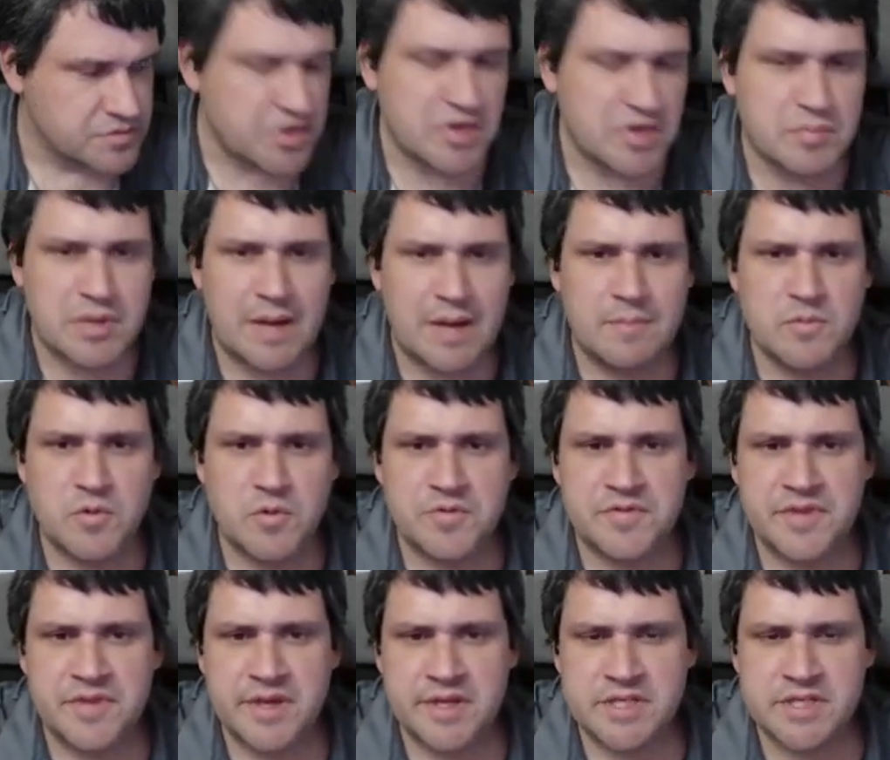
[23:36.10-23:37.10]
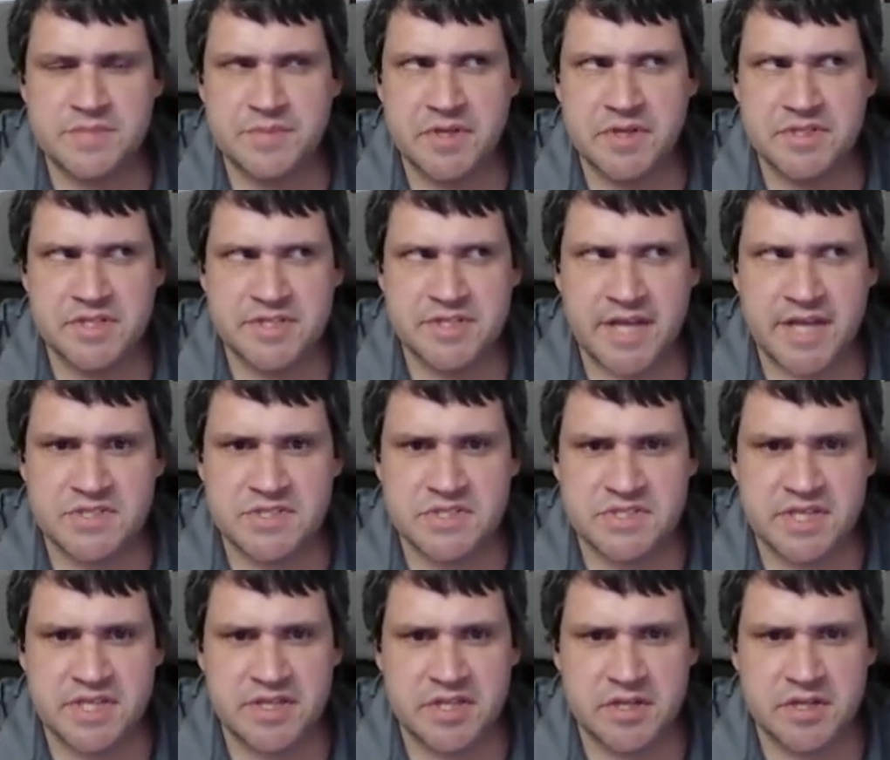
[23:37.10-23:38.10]
The only problem with the speech to text
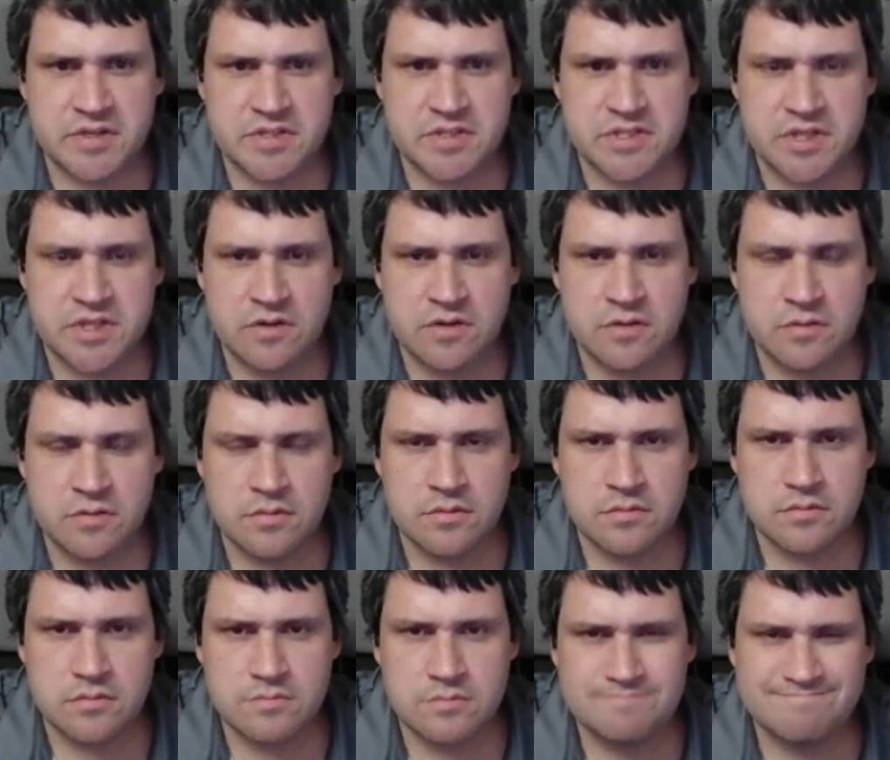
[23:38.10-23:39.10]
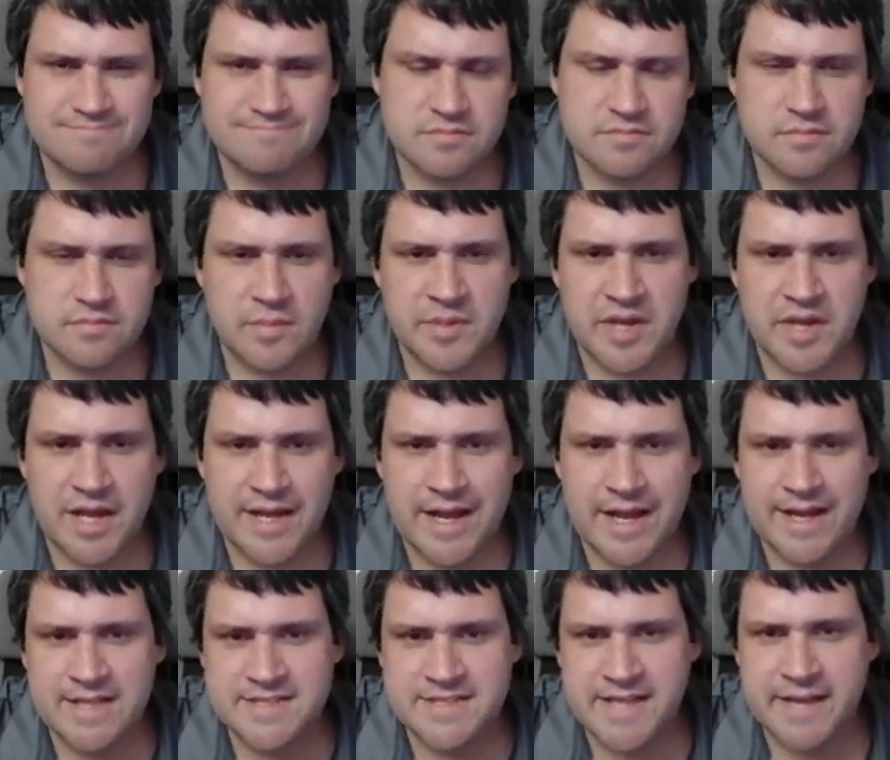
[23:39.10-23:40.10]
is that there's no...
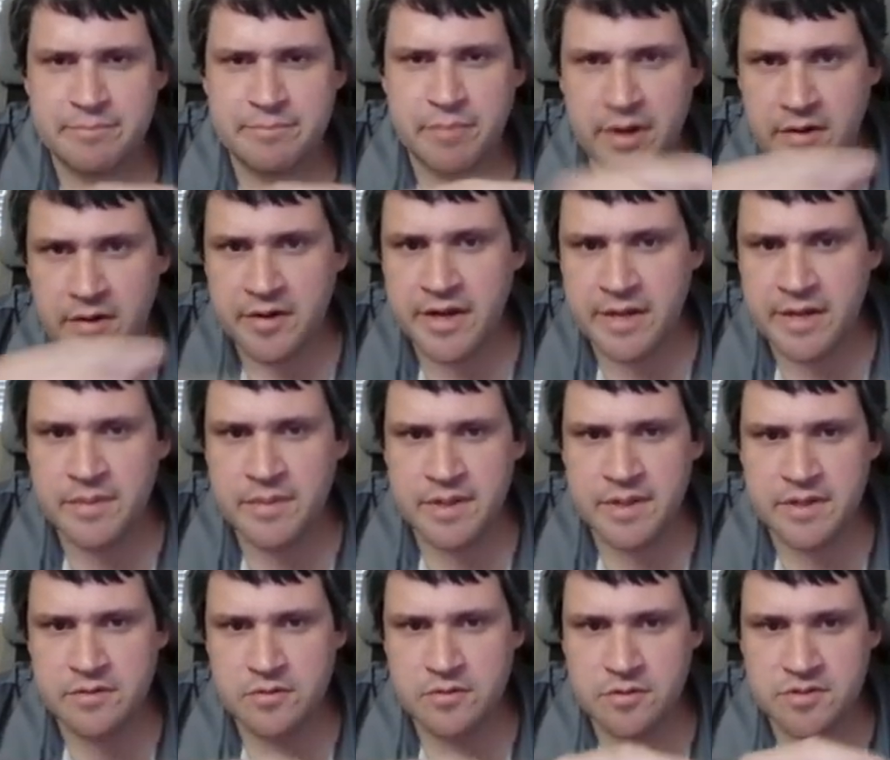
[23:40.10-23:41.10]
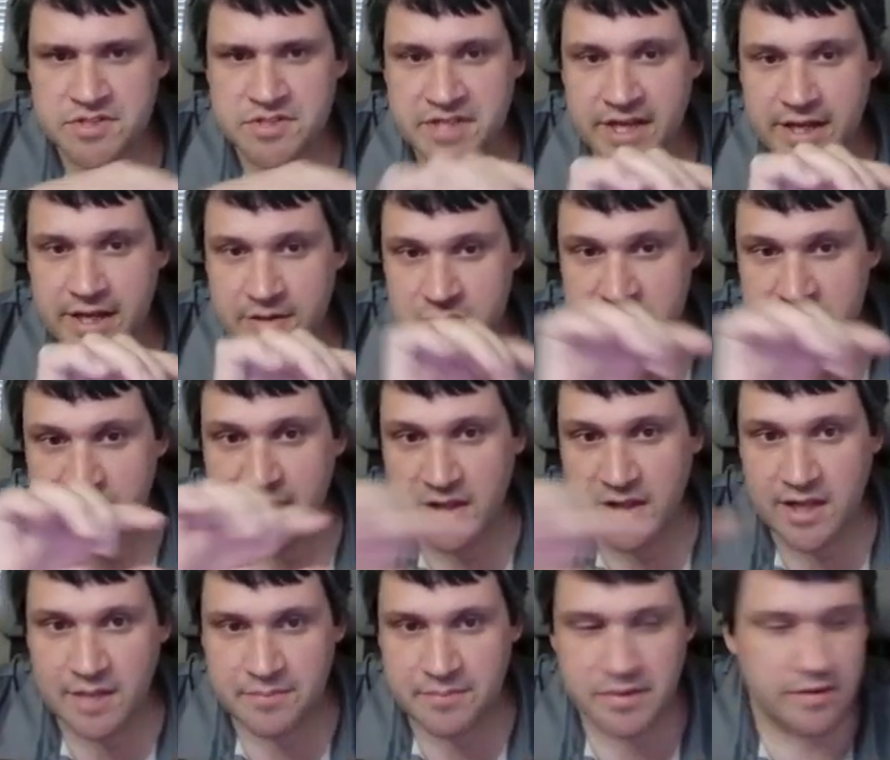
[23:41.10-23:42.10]
I can say period, but it will
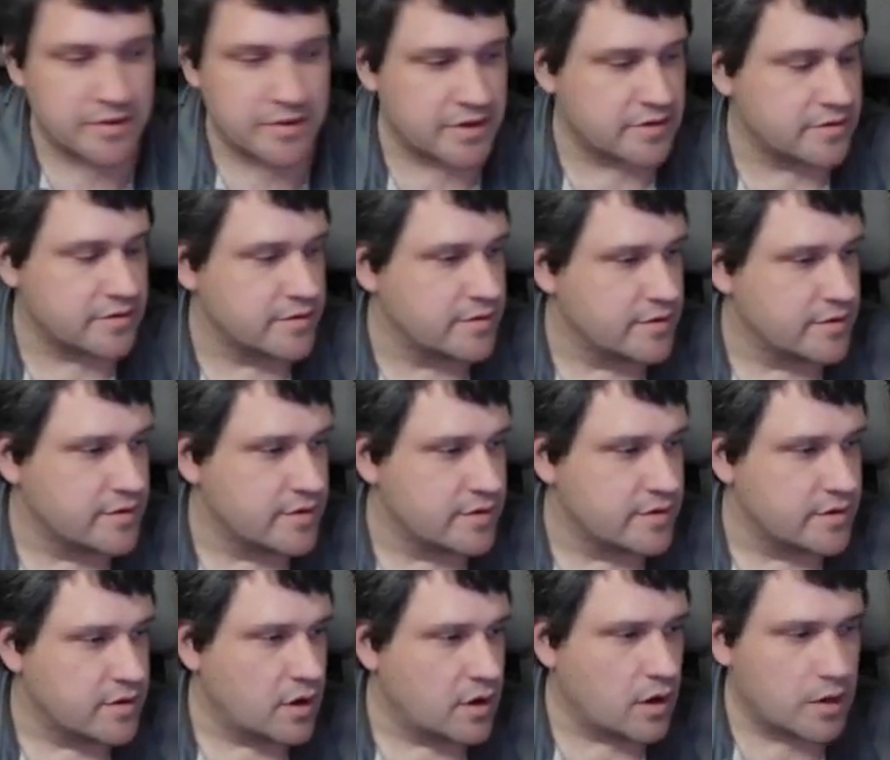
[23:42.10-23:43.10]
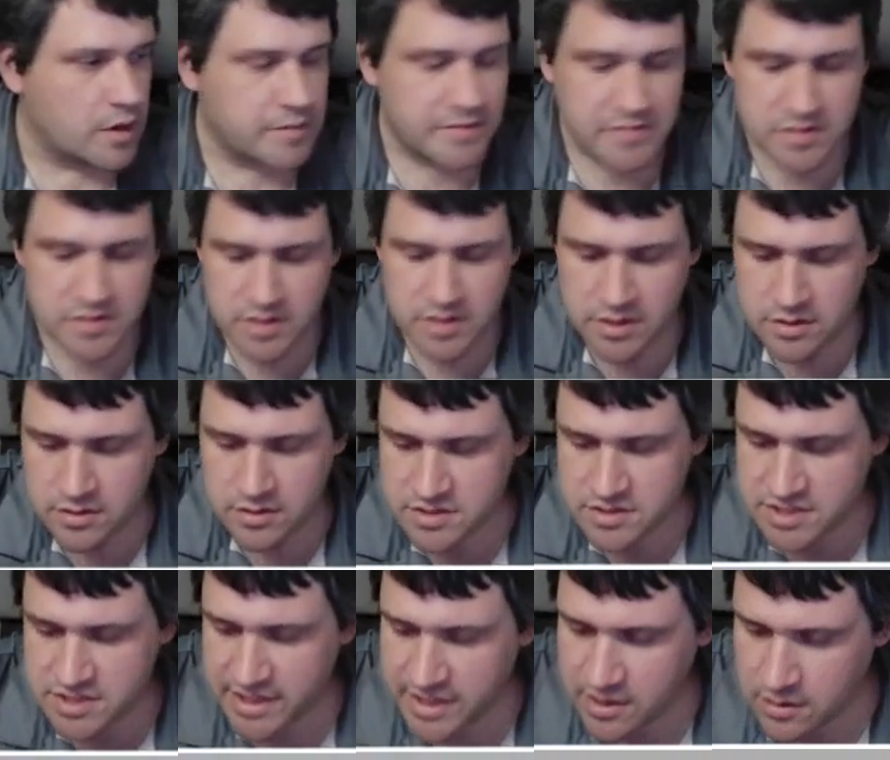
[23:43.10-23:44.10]
spell out period. All right, we have
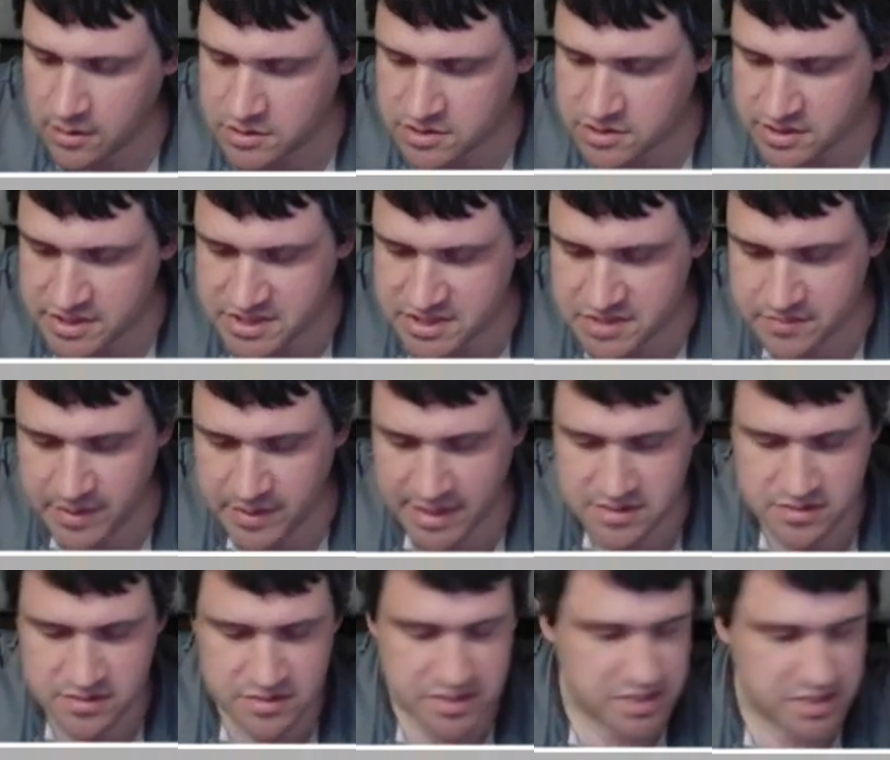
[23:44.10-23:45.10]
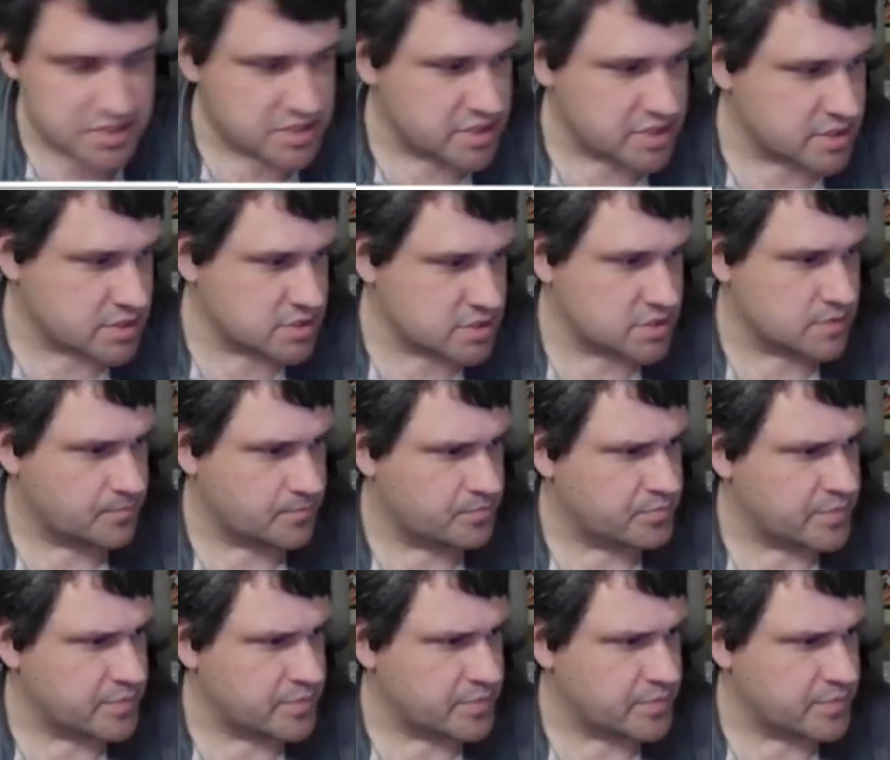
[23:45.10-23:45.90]
a slightly larger list. Back to the D6.